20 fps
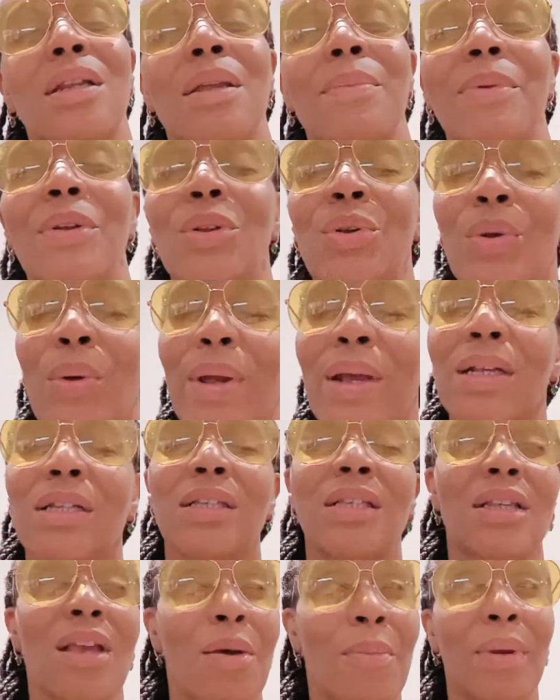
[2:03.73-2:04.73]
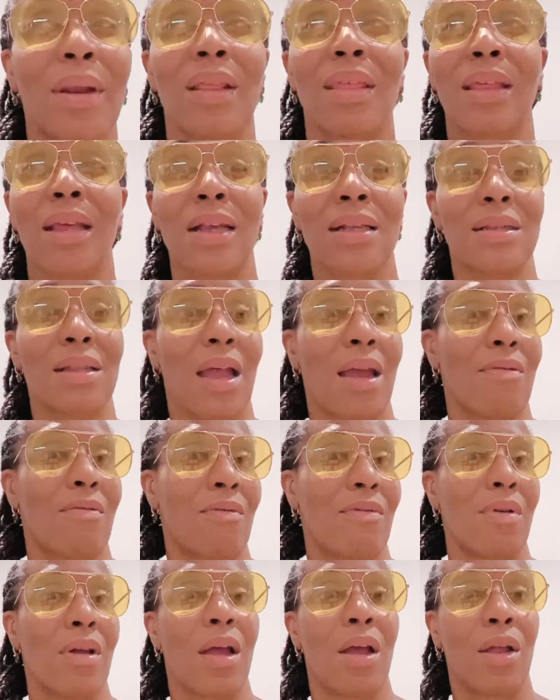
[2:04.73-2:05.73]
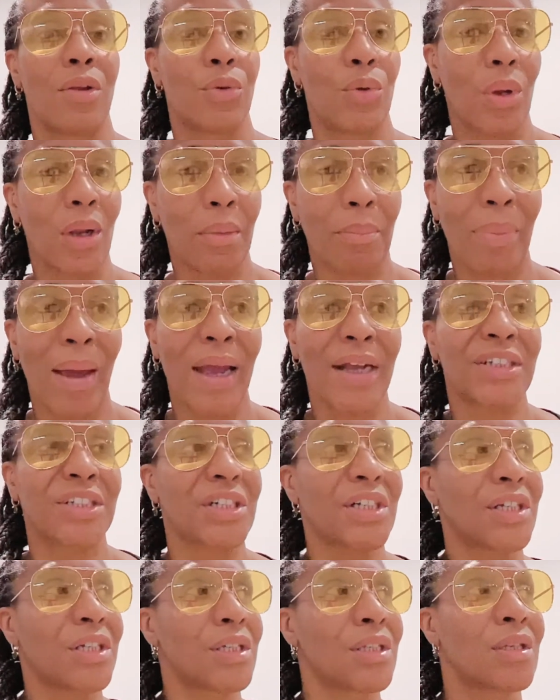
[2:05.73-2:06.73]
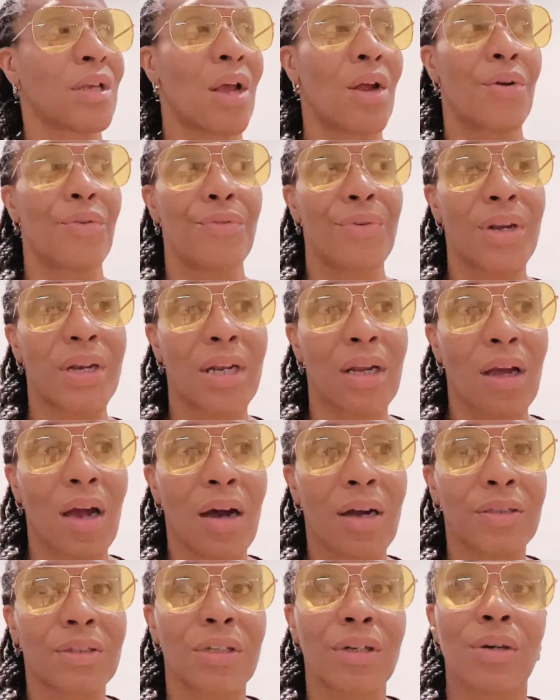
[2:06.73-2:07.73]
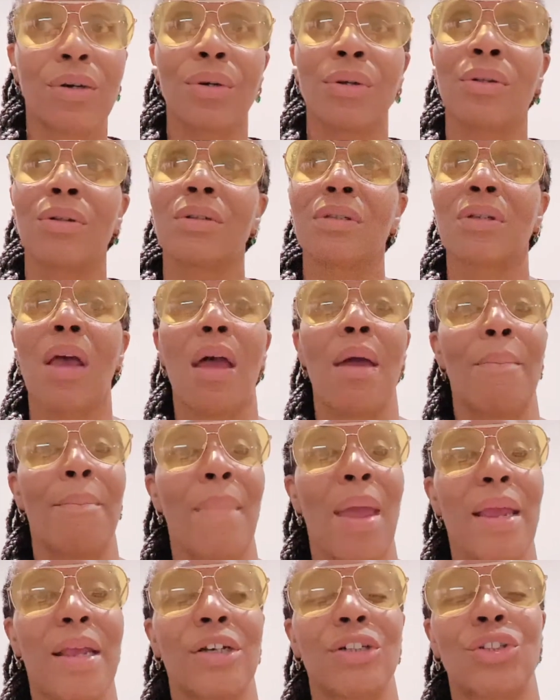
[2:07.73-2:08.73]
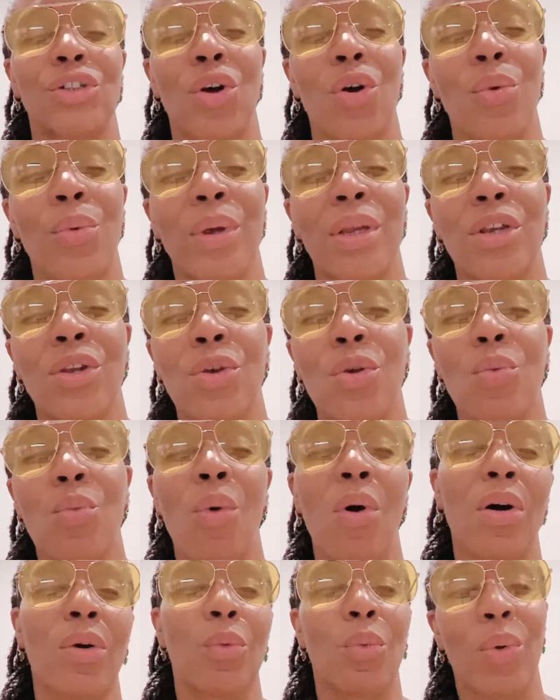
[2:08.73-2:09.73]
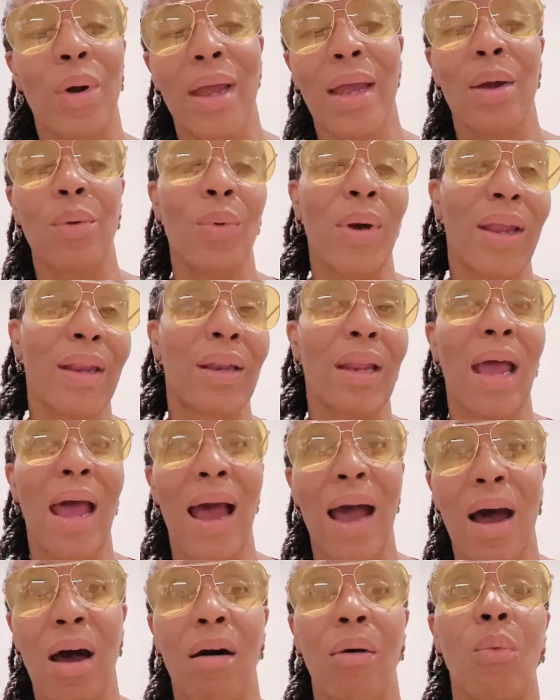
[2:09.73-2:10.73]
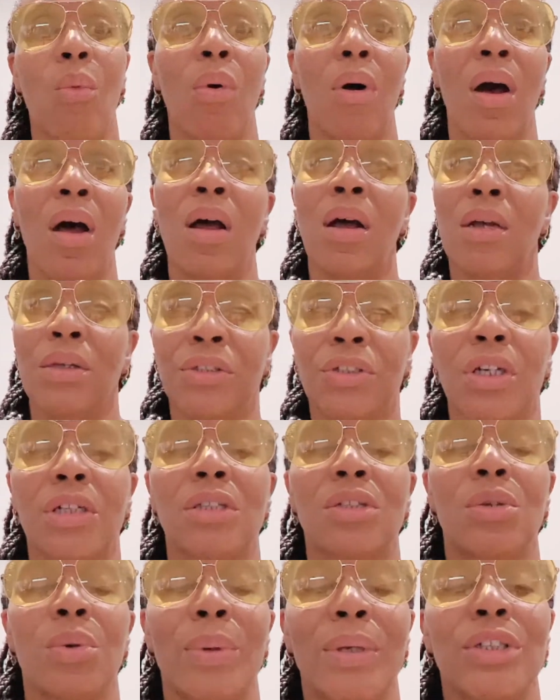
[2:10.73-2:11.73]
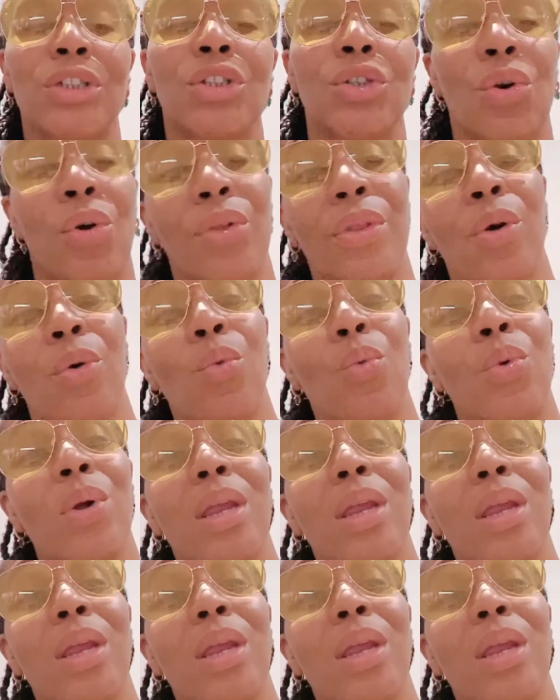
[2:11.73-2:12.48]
doing so many things like doing patches, reading articles, making sure we knew what, where, when, how, just to ensure that we